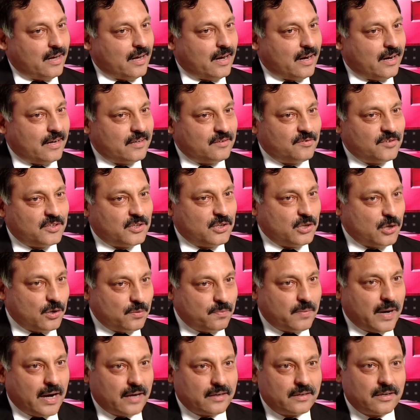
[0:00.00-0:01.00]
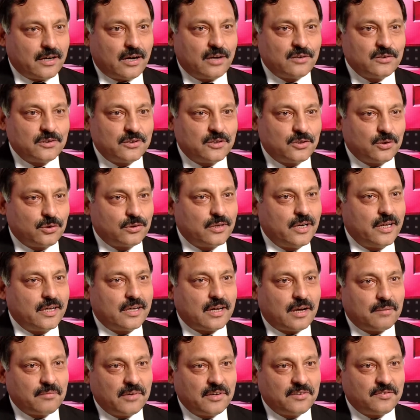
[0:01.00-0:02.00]
and with no background, totally
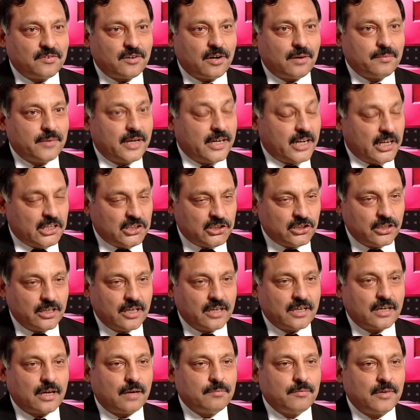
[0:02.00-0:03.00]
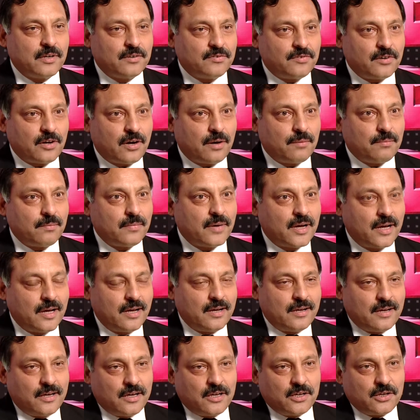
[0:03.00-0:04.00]
coming from an engineer, coming from
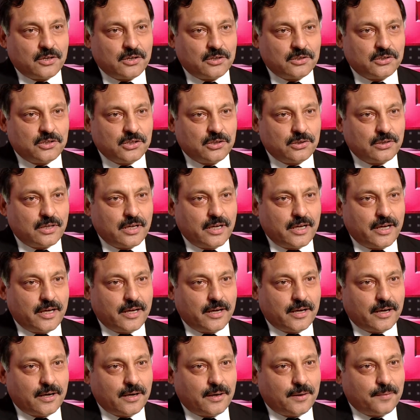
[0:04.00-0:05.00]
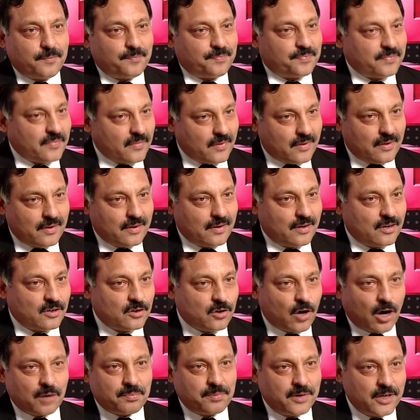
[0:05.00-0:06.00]
you know totally. Uh,
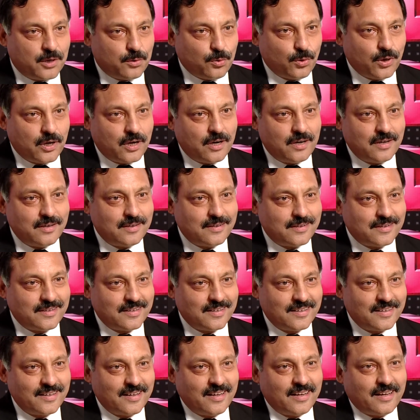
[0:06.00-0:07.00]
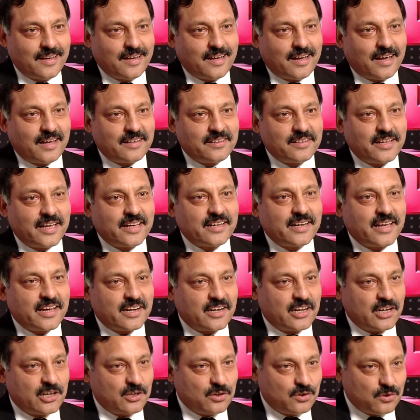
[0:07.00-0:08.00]
corporate world and then
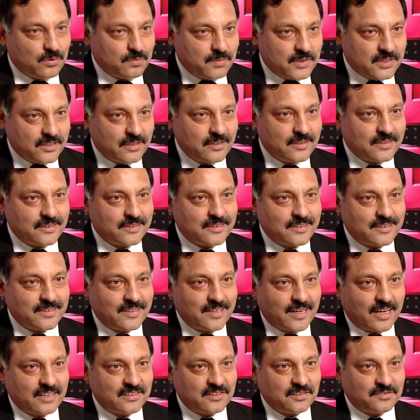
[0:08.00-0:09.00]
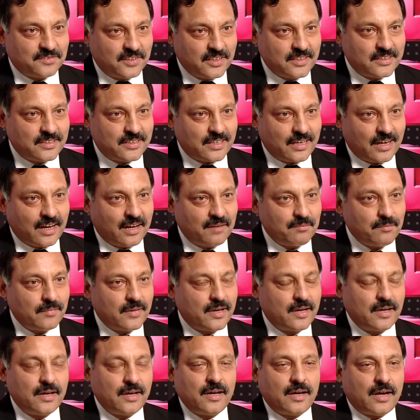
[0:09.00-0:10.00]
getting into business as a first time,
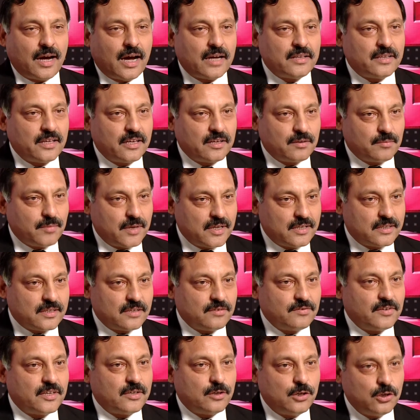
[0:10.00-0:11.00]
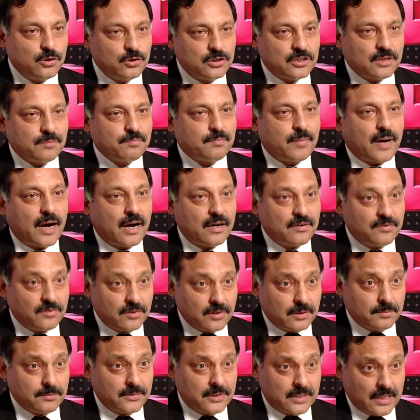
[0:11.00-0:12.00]
I think built a huge empire
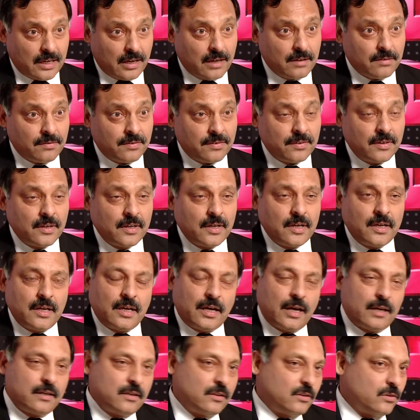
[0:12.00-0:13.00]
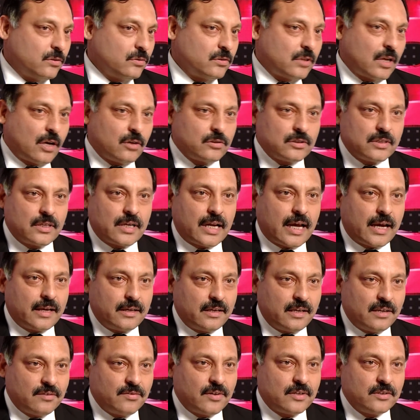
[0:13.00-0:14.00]
for himself. And in
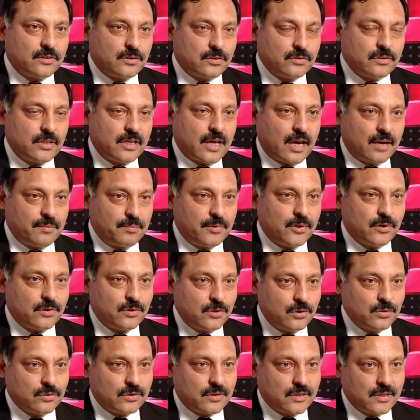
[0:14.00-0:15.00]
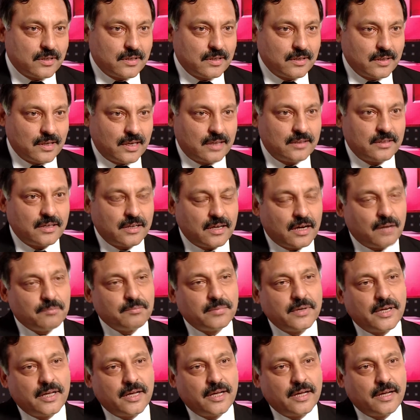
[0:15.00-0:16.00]
2009, he went through the IPO route, and the
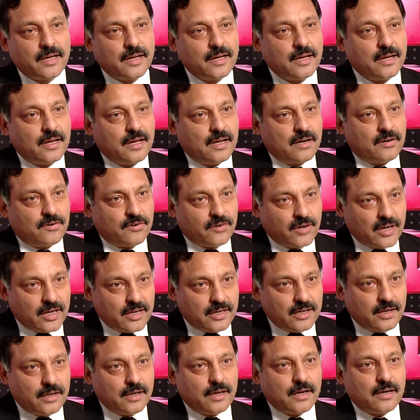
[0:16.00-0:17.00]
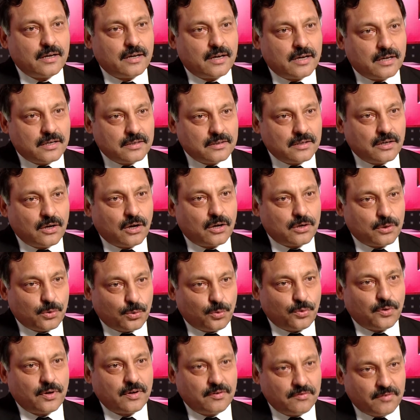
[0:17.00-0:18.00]
company really earned a lot
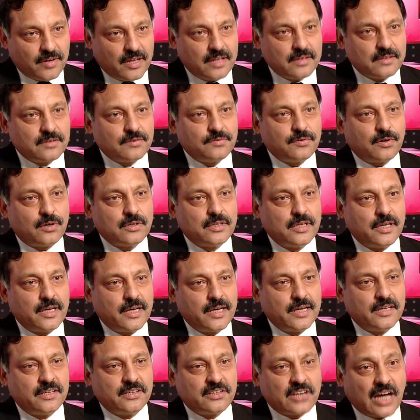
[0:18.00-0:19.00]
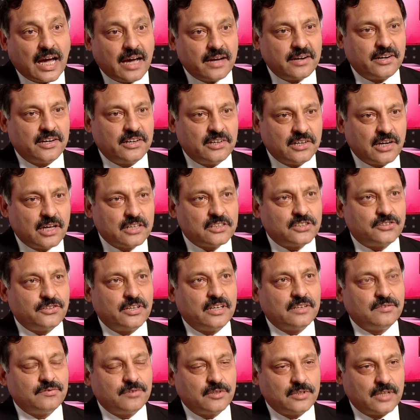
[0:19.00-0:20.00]
of wealth for the entire
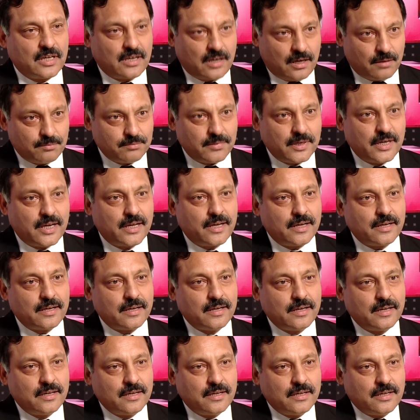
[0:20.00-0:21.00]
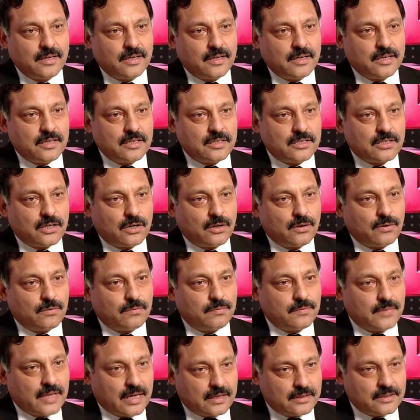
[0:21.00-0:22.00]
industry and for the company. So
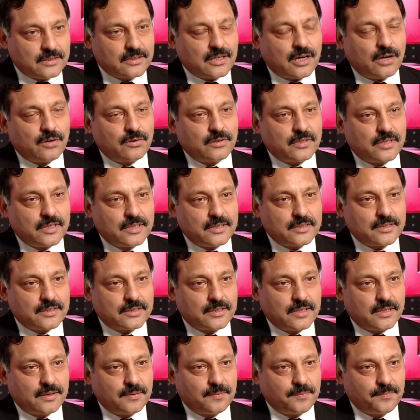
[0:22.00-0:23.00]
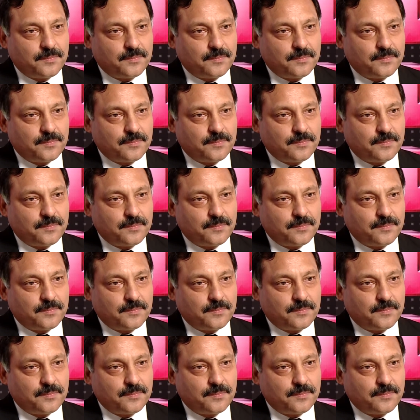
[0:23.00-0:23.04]
that is how it is.